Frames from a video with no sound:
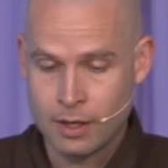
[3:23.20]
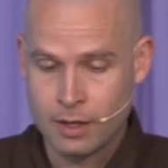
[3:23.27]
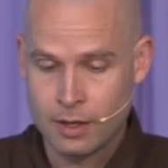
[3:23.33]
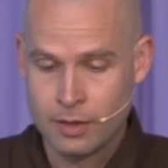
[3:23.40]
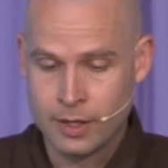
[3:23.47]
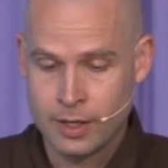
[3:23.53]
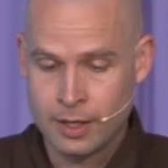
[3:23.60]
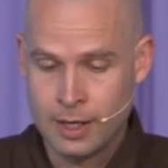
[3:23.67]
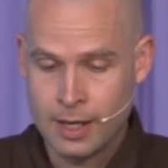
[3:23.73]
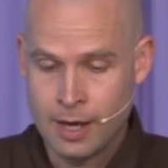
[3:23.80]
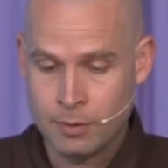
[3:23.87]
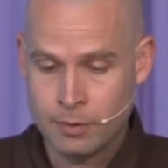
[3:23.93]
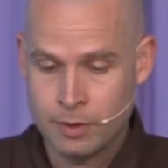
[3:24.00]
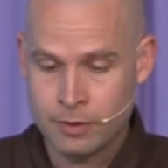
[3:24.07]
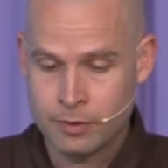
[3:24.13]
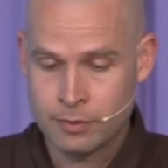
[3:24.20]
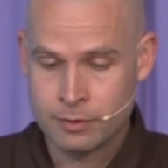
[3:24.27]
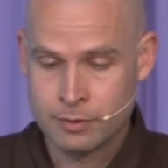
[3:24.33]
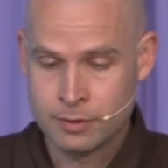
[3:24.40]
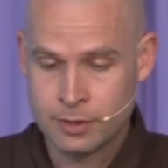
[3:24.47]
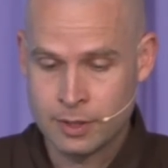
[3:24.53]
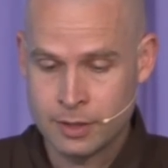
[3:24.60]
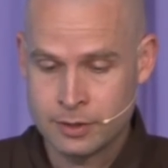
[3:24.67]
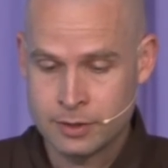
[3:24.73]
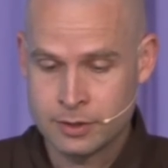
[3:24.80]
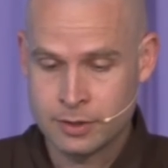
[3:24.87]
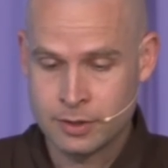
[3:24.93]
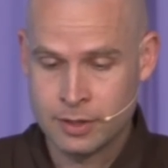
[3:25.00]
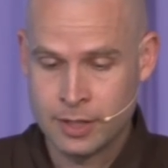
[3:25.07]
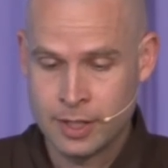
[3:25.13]
They allow us to
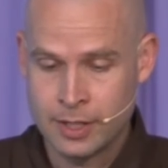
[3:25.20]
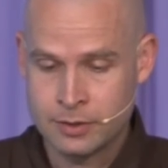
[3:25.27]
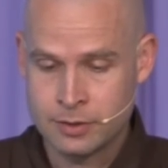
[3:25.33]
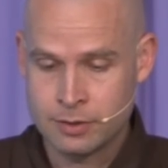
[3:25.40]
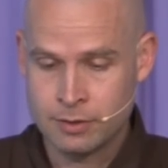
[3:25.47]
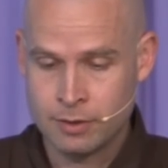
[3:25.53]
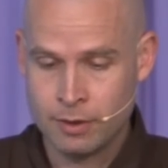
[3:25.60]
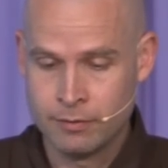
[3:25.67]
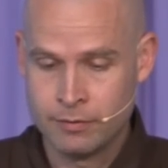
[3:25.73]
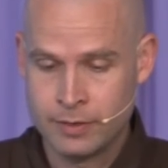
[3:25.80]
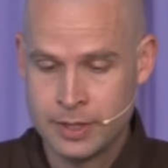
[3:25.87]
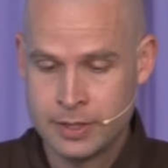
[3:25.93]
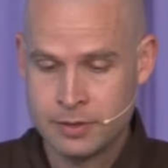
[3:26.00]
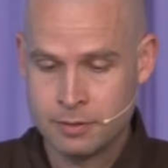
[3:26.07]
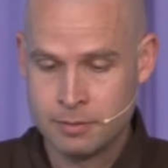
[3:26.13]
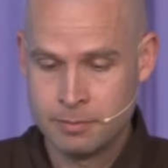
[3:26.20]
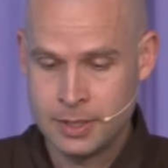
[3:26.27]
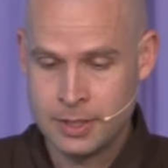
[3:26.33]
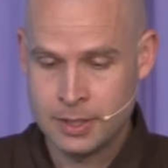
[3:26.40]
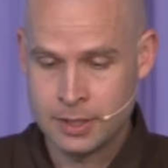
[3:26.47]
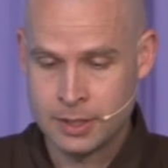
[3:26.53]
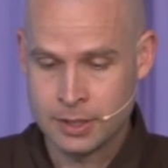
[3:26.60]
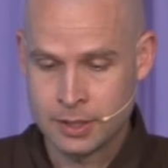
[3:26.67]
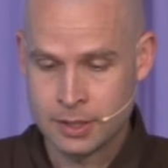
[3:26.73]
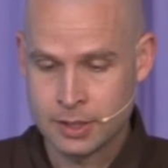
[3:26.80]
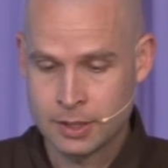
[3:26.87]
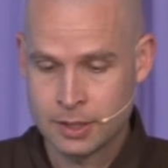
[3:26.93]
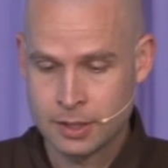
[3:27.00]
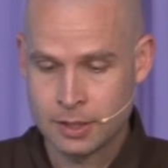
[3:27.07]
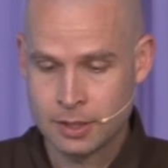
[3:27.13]
touch the nature of interbeing
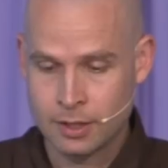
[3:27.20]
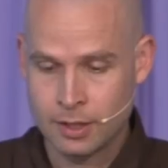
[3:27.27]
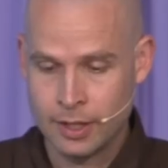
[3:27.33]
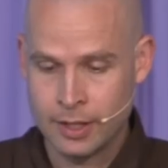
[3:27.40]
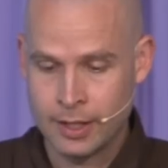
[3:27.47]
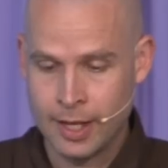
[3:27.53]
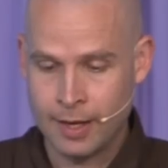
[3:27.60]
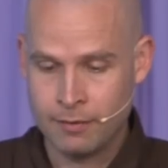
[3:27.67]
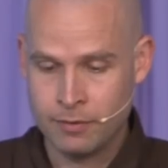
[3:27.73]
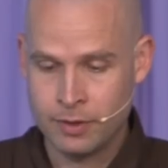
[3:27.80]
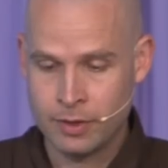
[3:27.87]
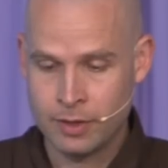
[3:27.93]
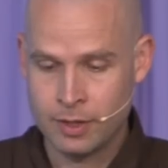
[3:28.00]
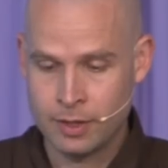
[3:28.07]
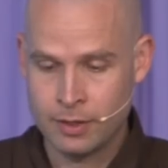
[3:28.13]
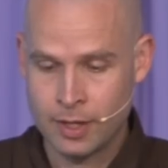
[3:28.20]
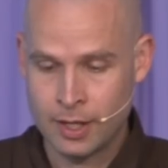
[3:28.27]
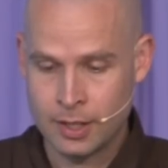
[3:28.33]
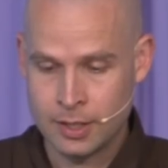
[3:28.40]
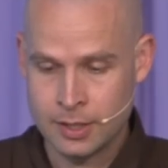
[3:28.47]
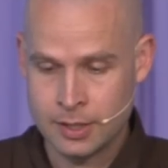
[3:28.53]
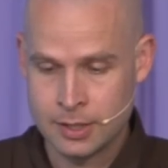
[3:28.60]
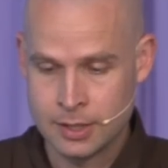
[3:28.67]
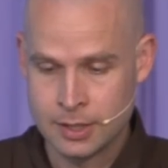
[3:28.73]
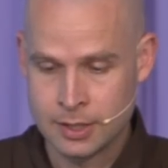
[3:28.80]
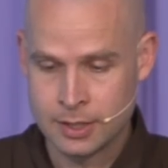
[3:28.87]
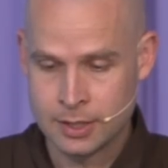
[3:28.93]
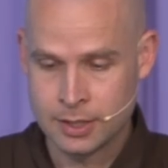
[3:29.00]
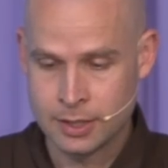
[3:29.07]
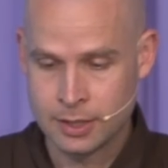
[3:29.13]
in everything that
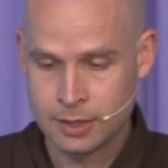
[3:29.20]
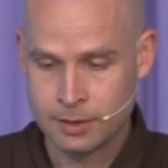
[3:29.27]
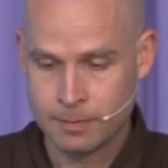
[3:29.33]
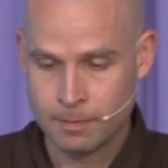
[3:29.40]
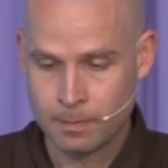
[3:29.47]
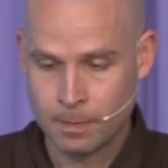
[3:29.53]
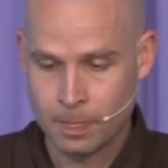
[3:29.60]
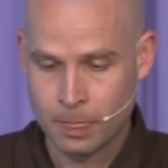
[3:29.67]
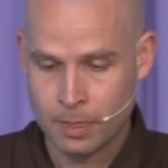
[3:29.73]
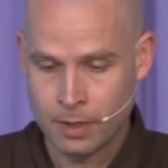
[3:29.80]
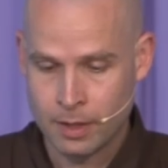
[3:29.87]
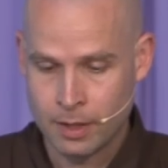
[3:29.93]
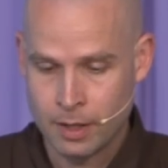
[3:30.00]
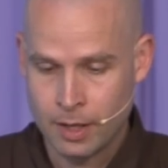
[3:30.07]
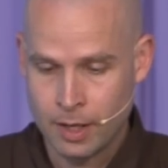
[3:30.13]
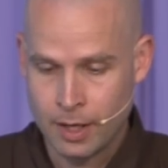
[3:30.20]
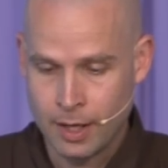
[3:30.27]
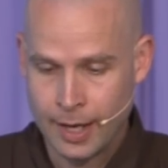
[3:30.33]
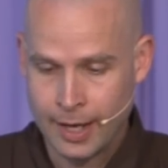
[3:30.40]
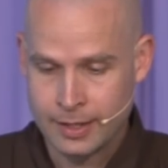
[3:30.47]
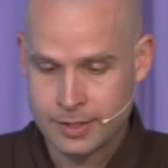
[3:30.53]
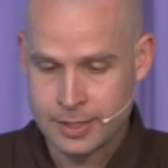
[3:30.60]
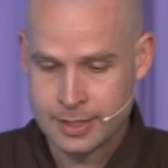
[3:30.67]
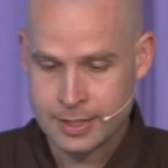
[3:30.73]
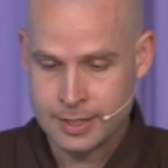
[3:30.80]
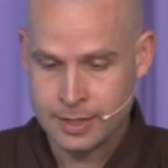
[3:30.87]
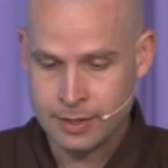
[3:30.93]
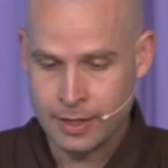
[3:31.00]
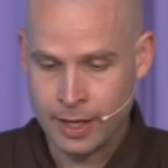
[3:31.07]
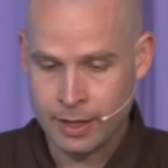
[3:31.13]
is, and to
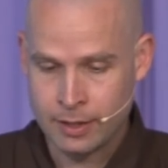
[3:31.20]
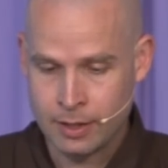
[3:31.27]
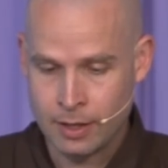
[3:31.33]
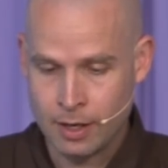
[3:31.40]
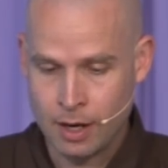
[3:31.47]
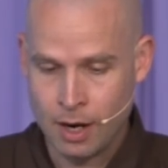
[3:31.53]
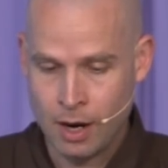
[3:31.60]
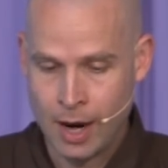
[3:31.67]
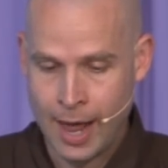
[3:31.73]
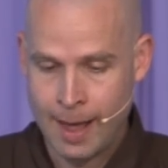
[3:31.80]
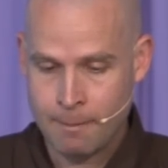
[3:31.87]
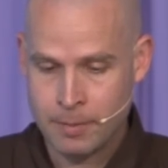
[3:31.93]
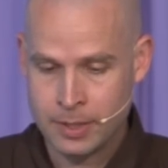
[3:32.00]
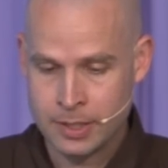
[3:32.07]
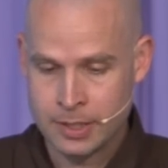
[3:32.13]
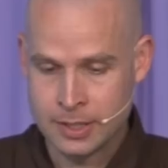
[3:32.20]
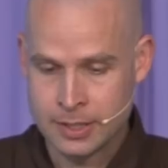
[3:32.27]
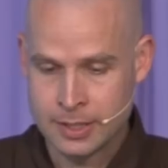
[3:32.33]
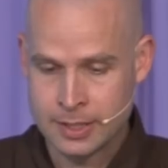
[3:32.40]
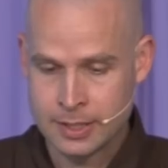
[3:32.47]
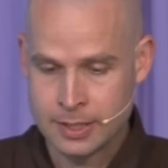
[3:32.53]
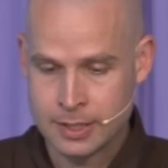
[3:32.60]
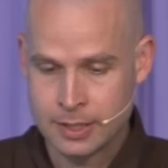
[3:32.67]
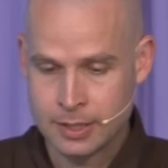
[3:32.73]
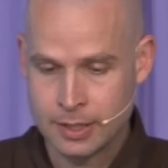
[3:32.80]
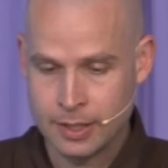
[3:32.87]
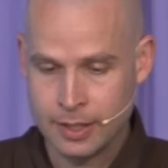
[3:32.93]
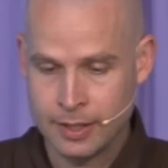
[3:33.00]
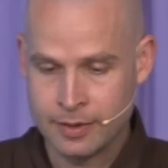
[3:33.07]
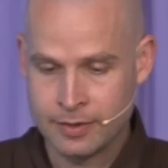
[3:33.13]
see that our happiness
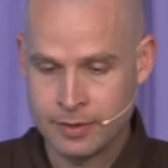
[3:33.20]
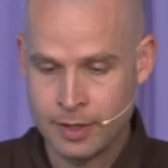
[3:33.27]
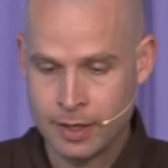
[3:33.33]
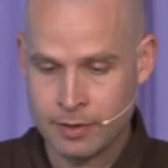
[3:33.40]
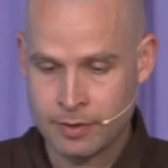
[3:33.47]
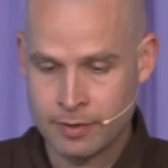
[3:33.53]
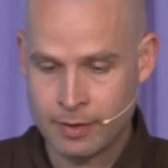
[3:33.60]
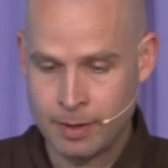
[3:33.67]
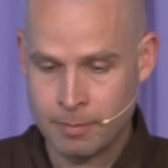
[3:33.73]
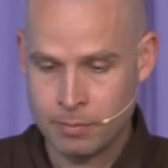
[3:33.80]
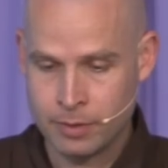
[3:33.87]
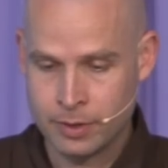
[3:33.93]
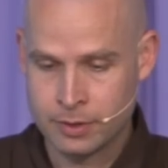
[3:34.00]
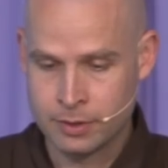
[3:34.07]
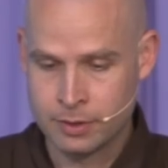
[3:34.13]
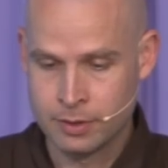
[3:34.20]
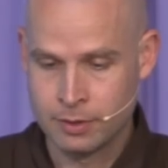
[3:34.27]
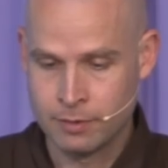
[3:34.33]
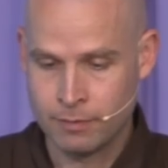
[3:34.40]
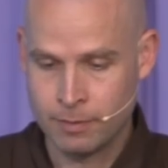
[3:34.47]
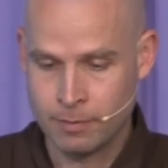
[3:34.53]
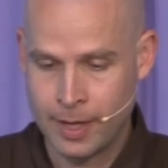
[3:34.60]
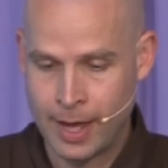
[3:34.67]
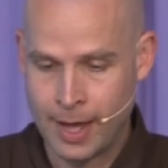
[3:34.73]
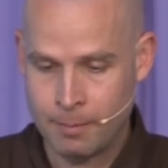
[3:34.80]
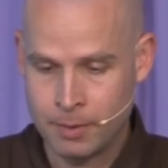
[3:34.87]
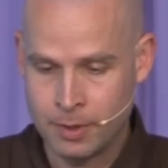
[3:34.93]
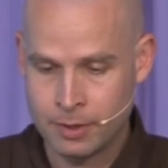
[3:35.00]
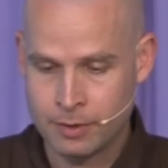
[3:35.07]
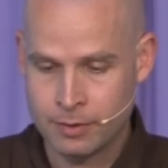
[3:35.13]
is not separate from the
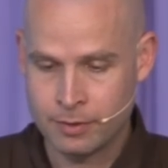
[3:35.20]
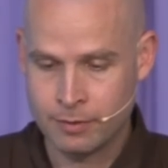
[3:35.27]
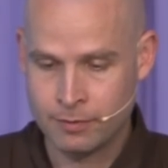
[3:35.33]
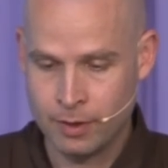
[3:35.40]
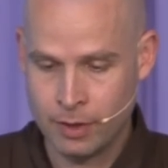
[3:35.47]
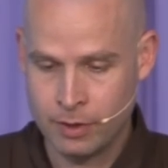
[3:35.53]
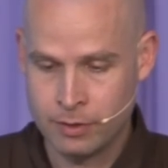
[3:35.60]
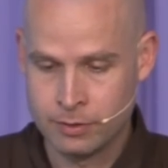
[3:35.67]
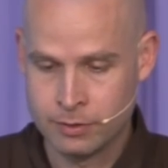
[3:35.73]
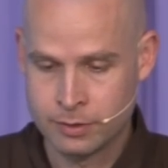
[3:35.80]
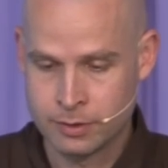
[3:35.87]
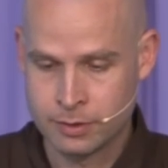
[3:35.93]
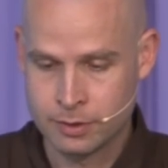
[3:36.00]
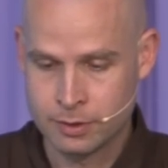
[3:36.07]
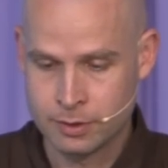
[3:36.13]
happiness of others.